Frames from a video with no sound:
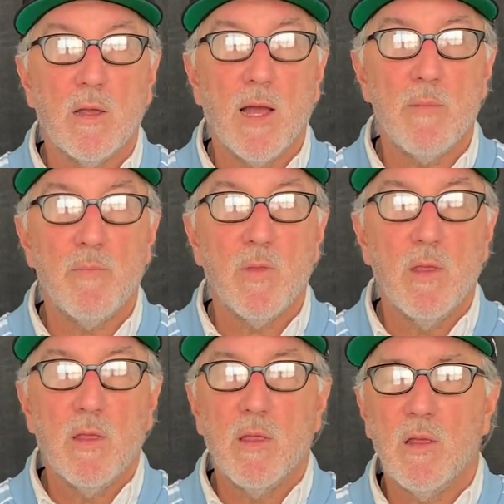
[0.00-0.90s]
I'm
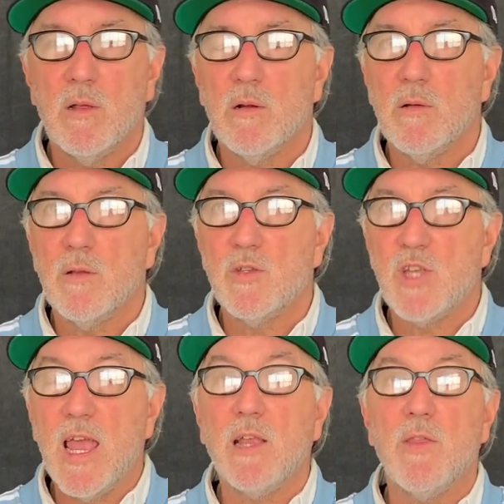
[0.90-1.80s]

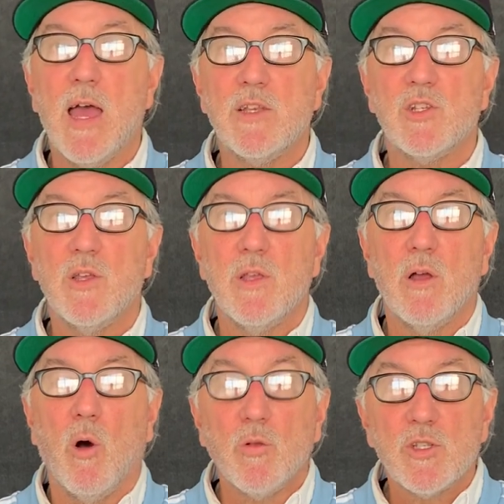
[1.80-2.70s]
saying that
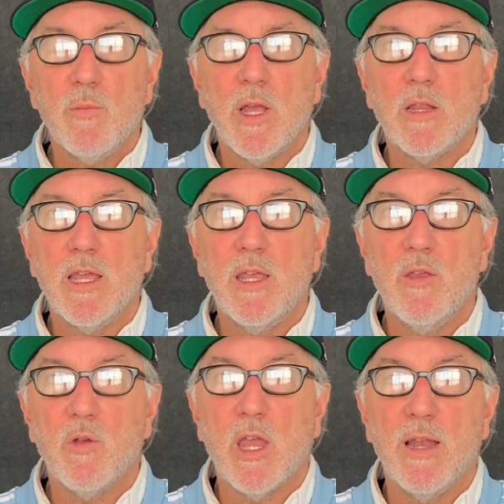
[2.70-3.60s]
ultimately
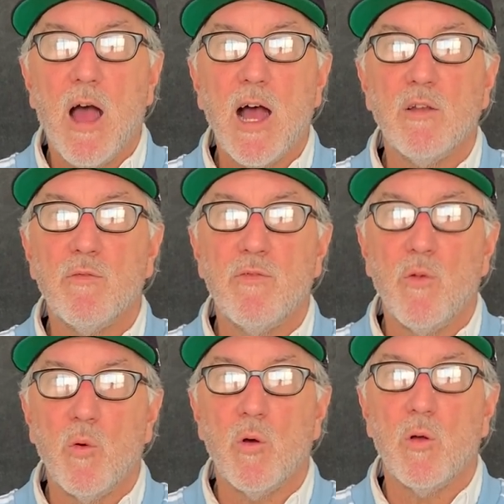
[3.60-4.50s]
you cannot
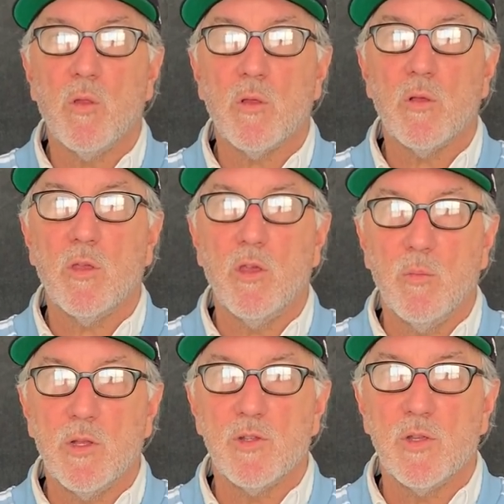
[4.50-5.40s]
fool
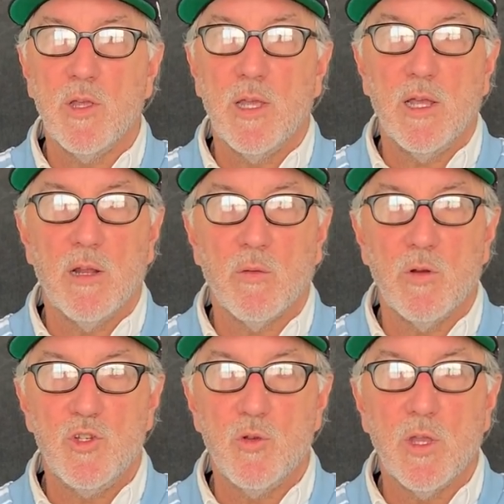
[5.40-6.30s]
humans. In other
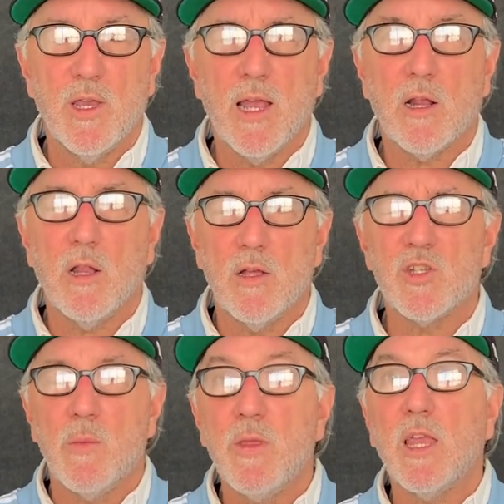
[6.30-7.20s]
words, you can get,
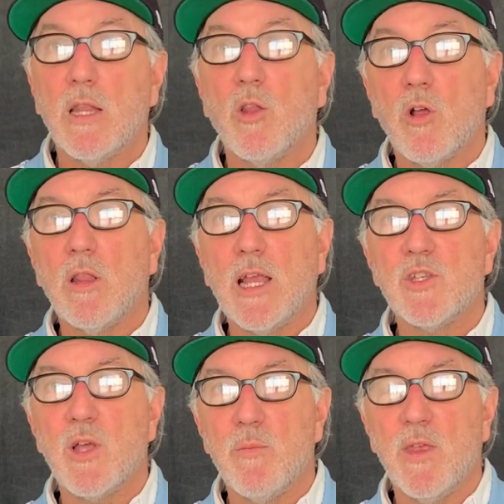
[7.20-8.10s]
something can look like
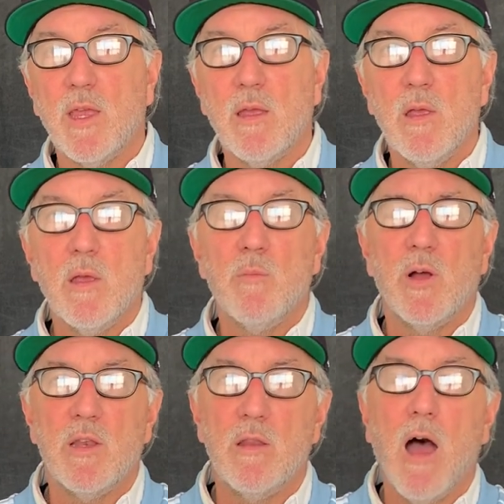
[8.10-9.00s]
something,
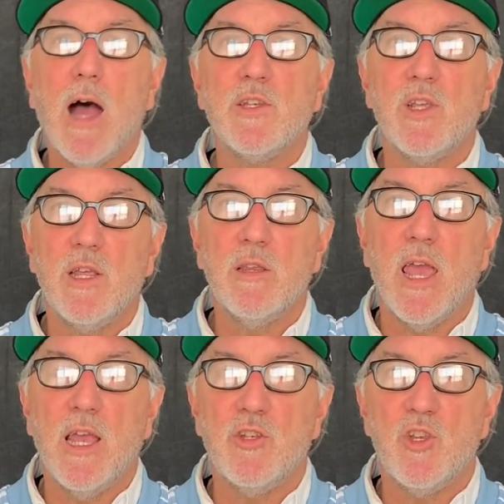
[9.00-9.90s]
but not
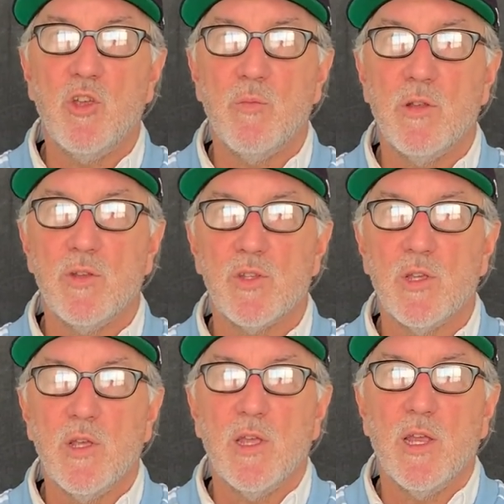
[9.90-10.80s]
engage humans
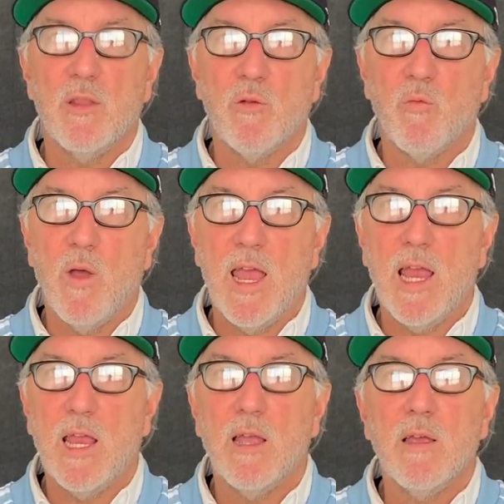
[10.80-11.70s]
in the
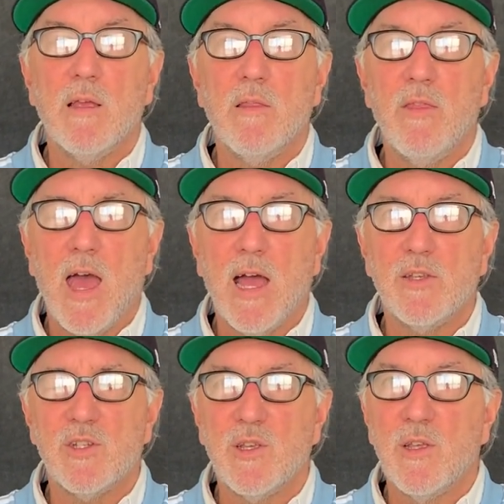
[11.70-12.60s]
way
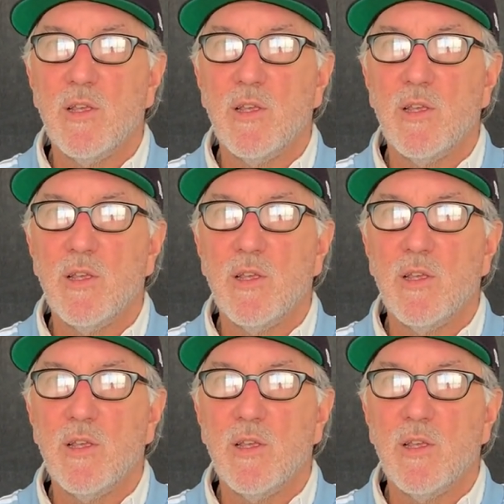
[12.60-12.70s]
that